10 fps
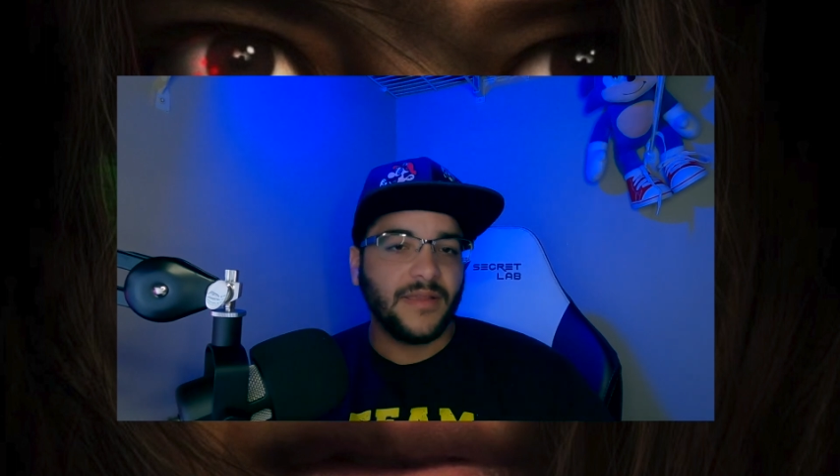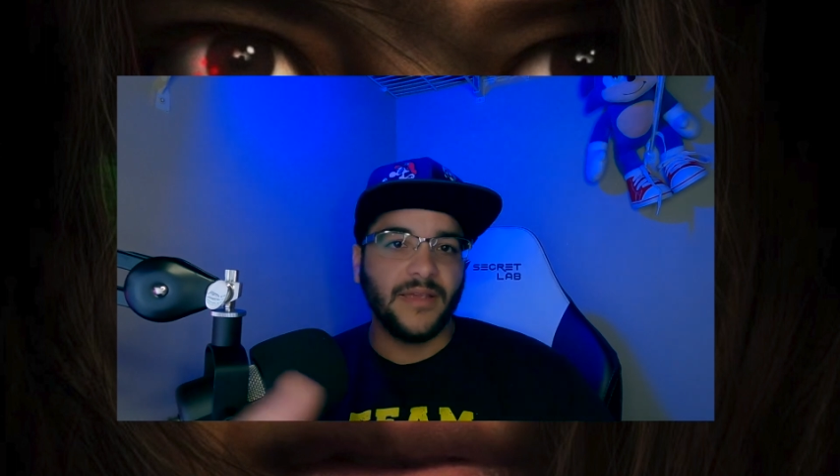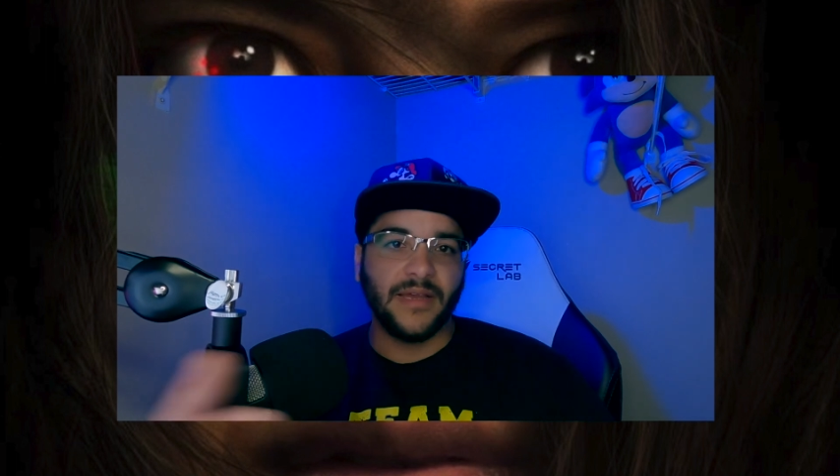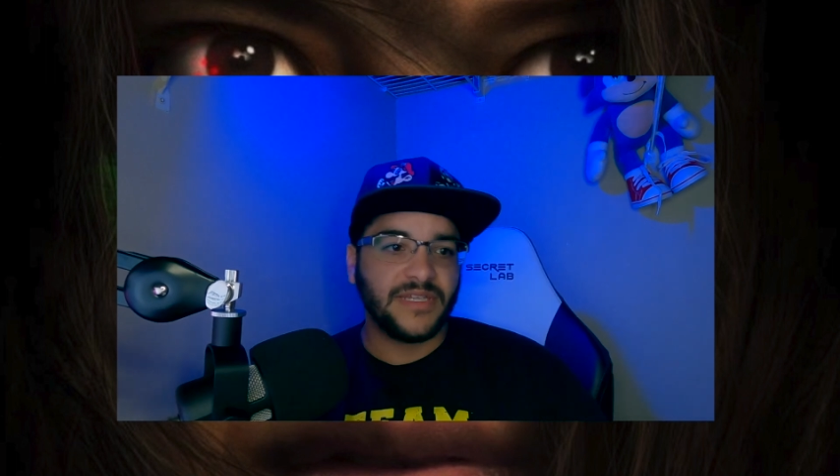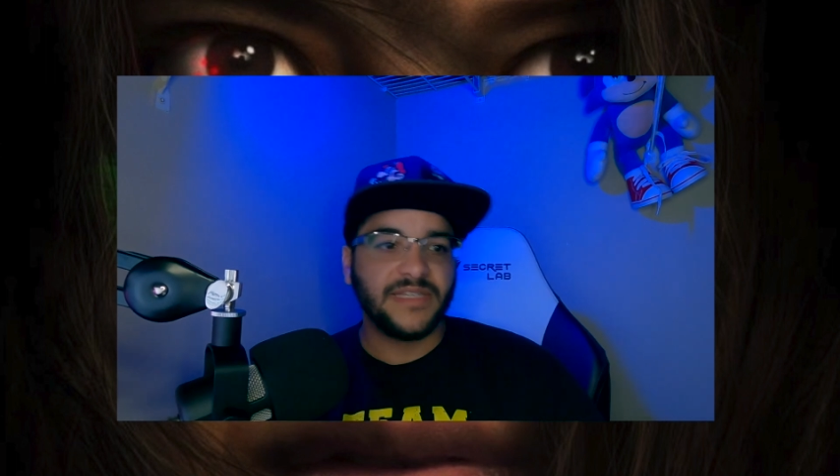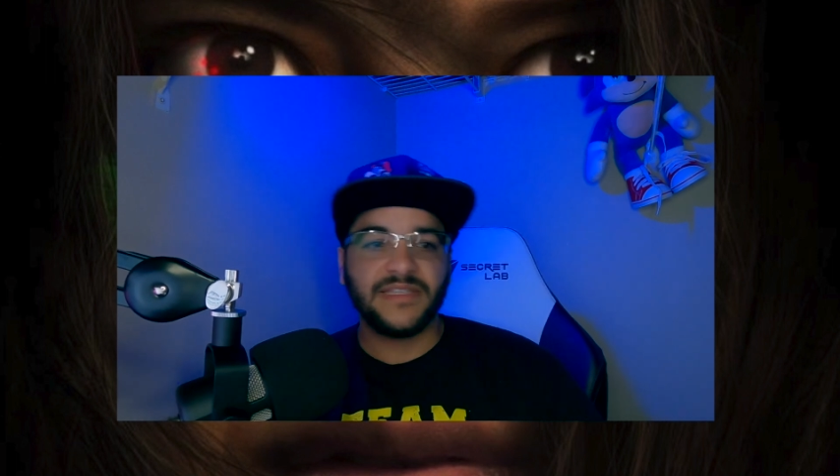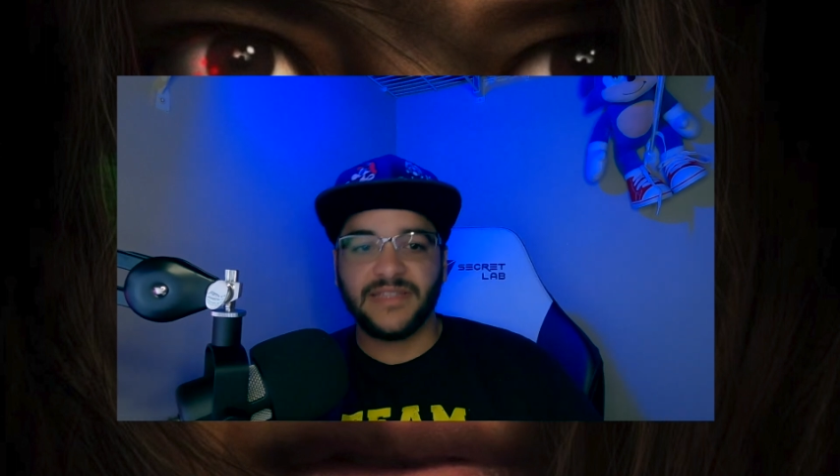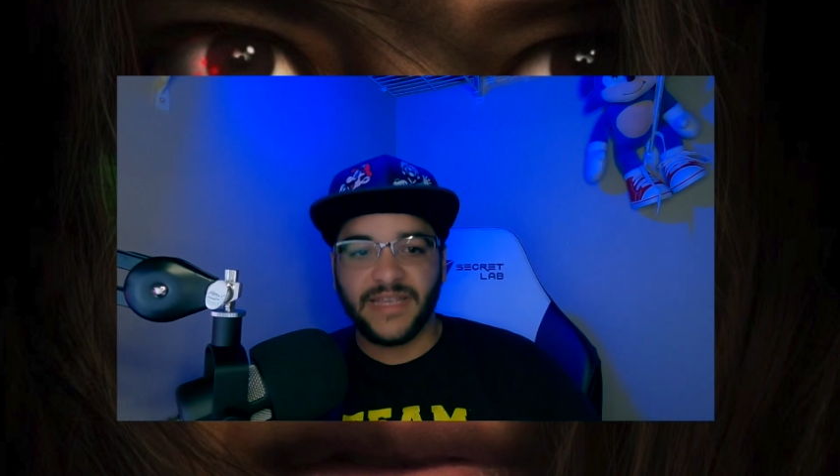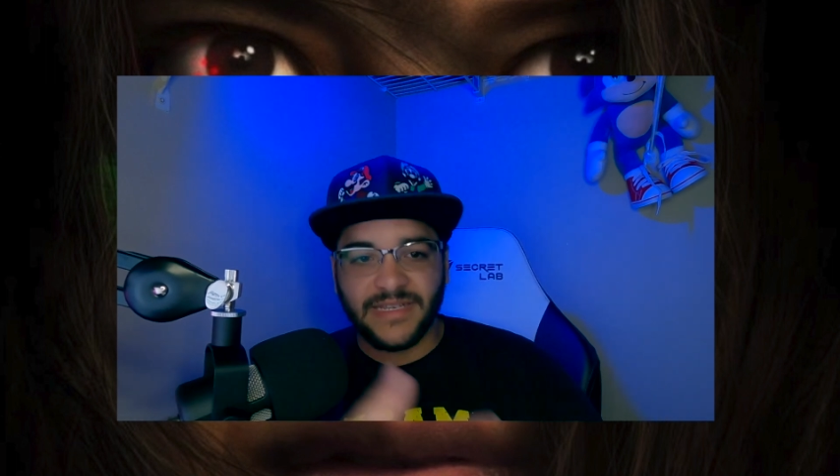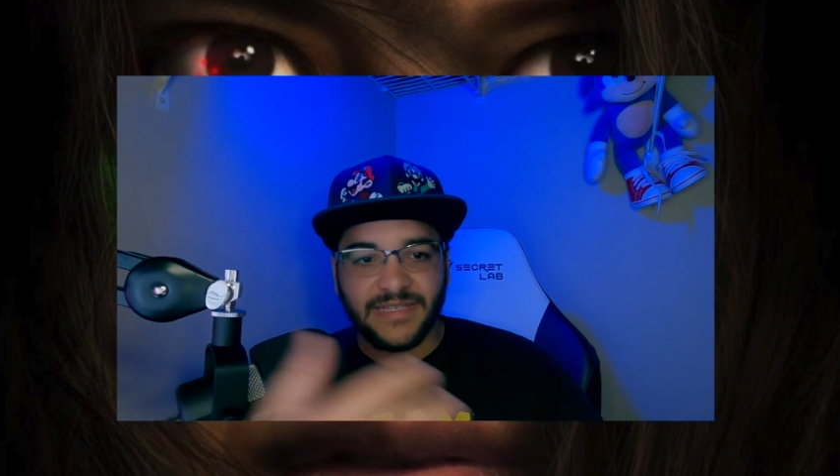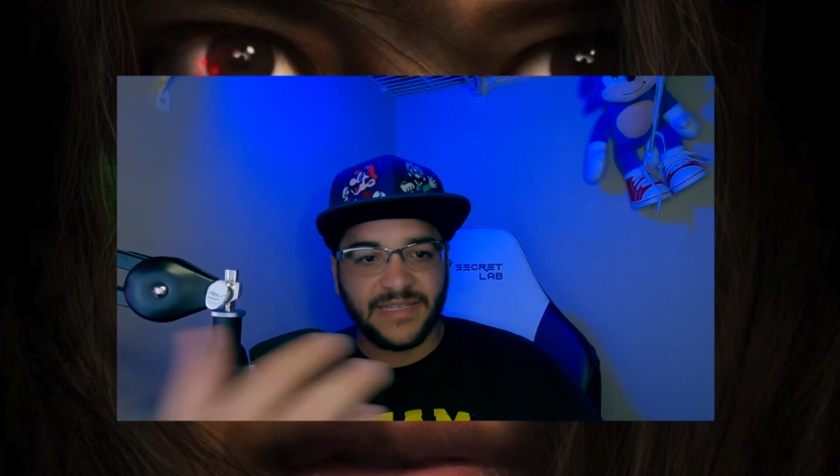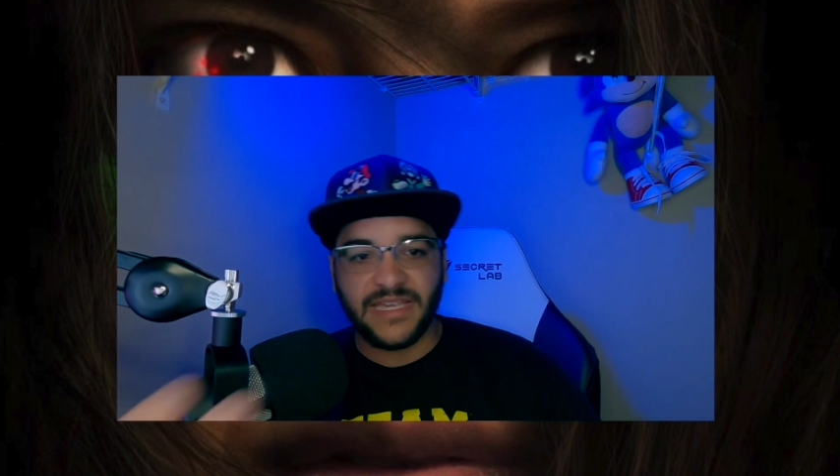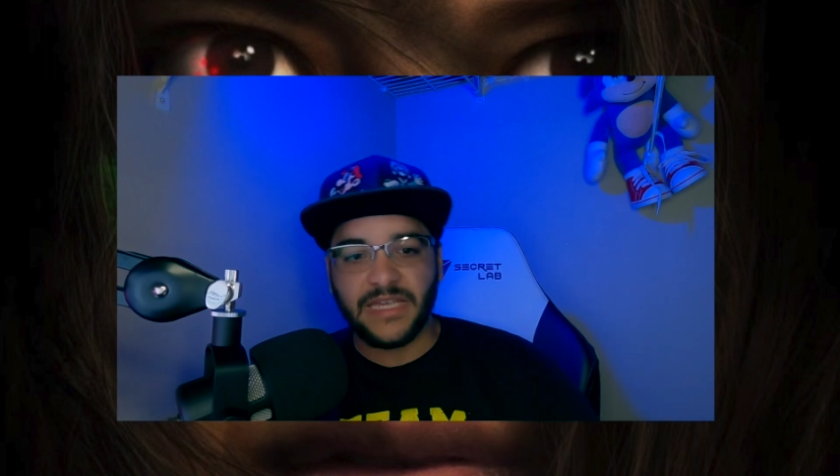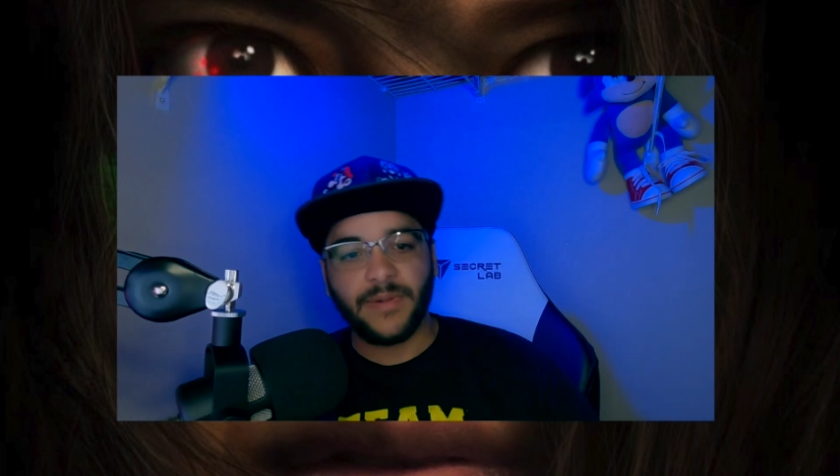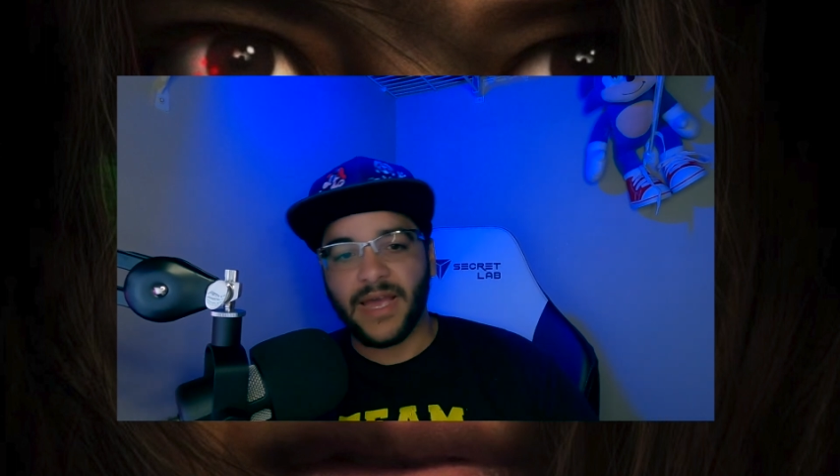yet these things
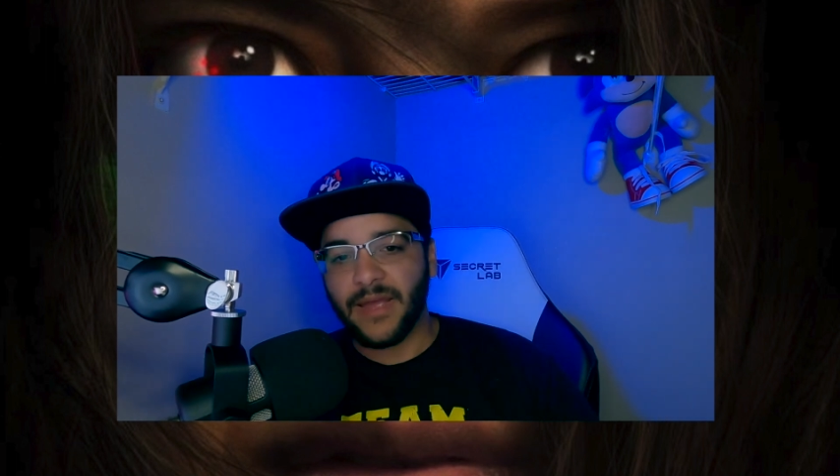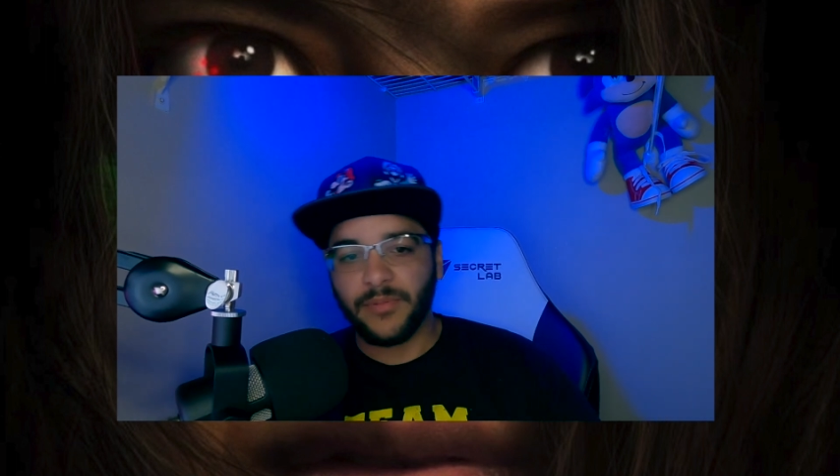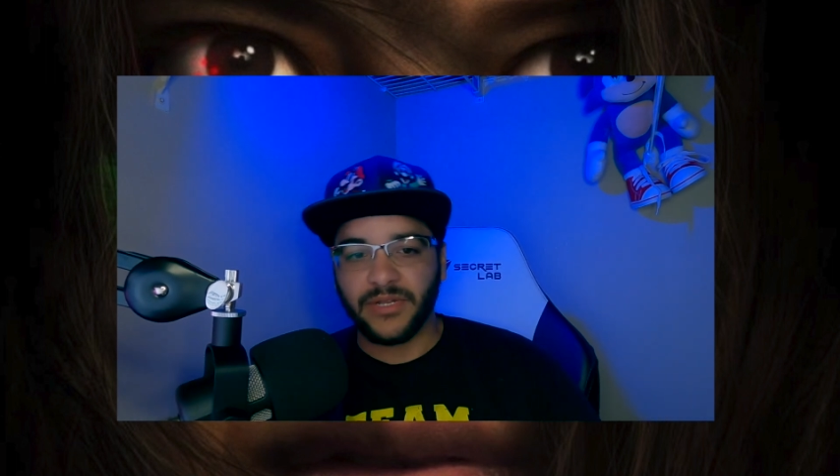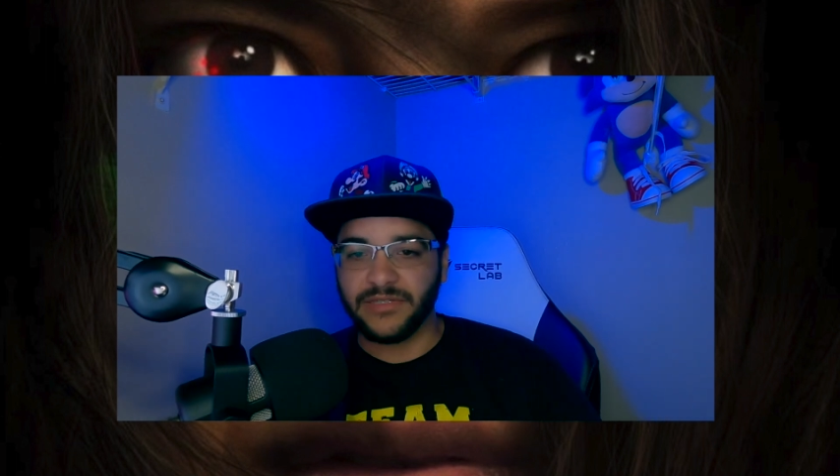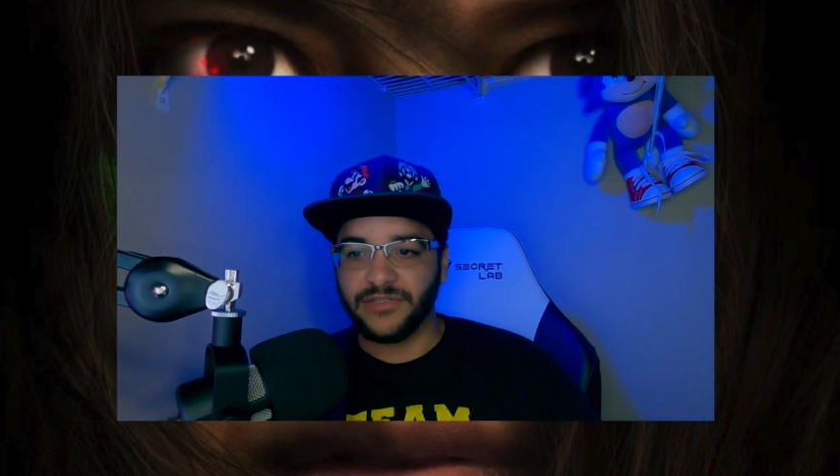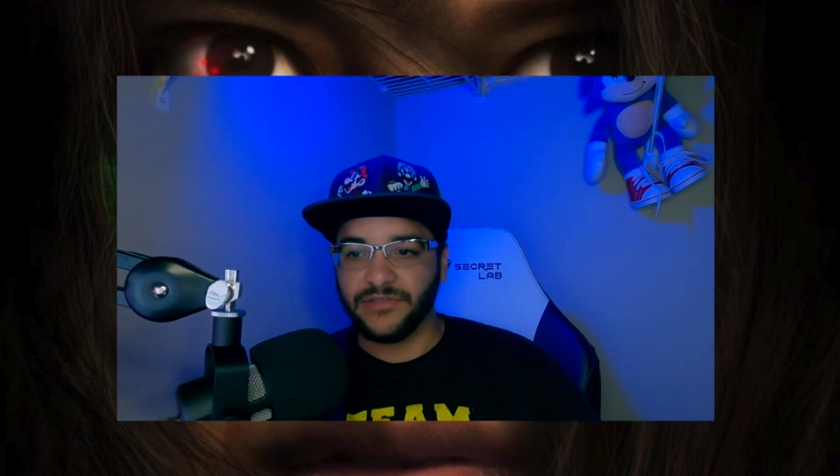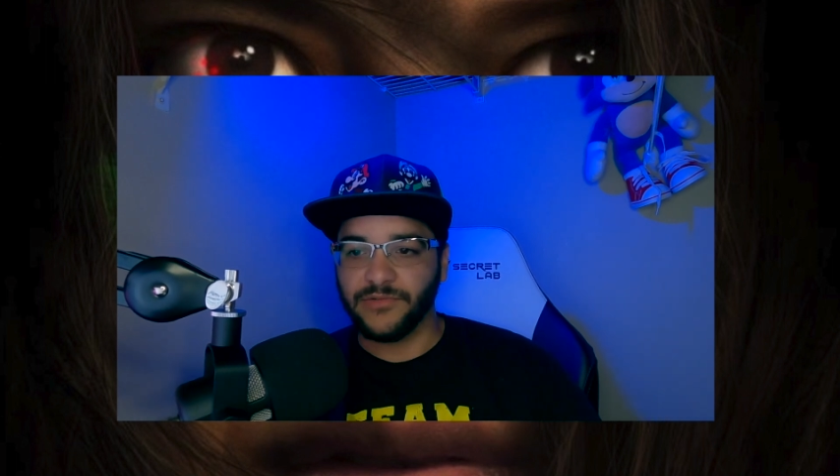keep happening to you.